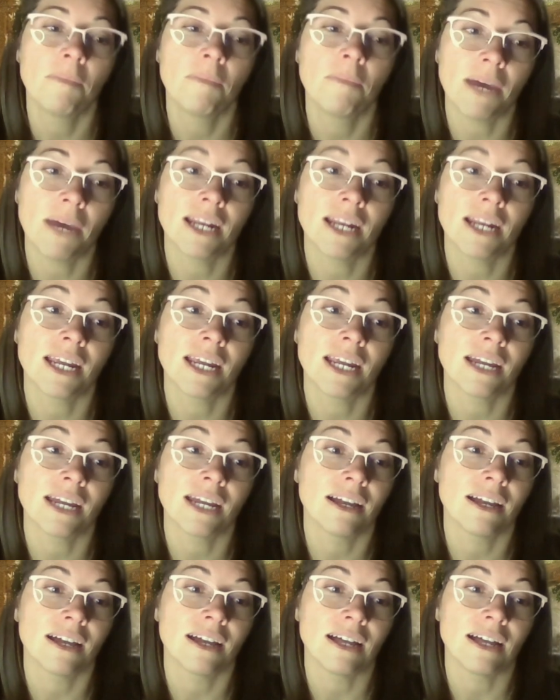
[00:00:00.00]
But
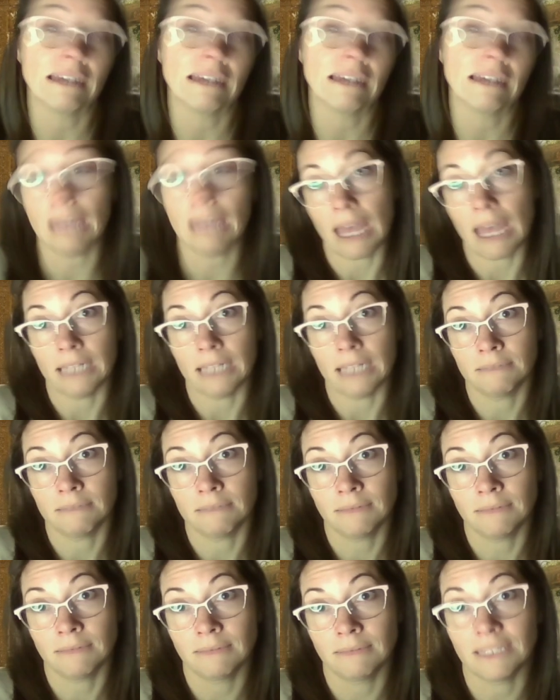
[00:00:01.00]

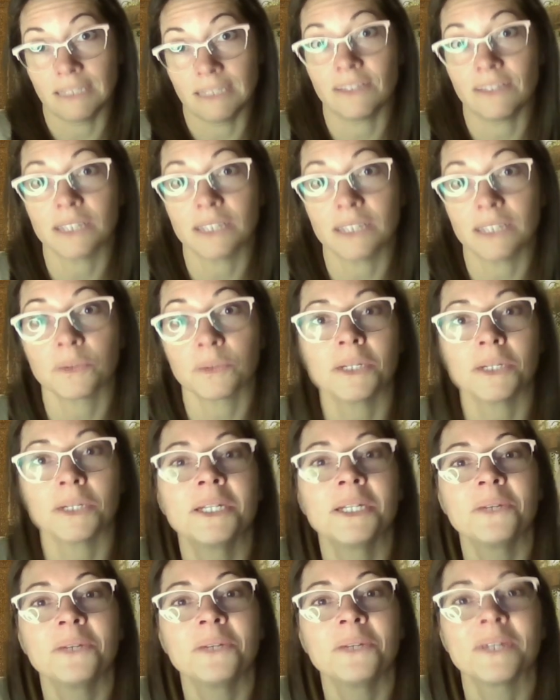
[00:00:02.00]
again, if that's
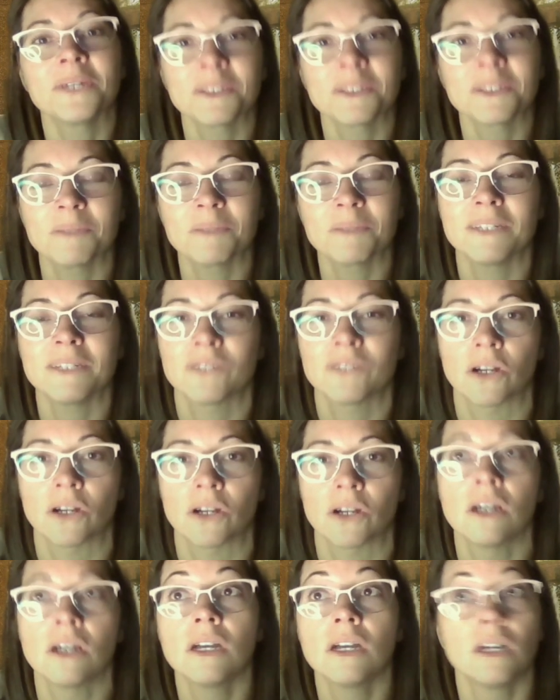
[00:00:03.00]
what you want to believe,
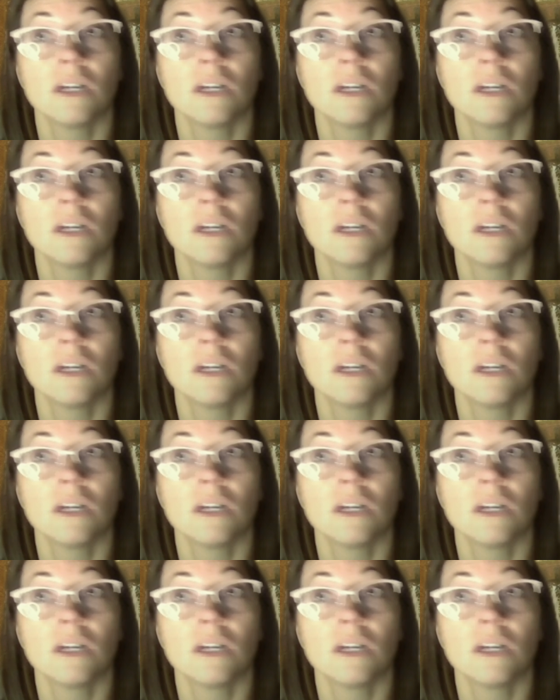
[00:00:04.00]
sure.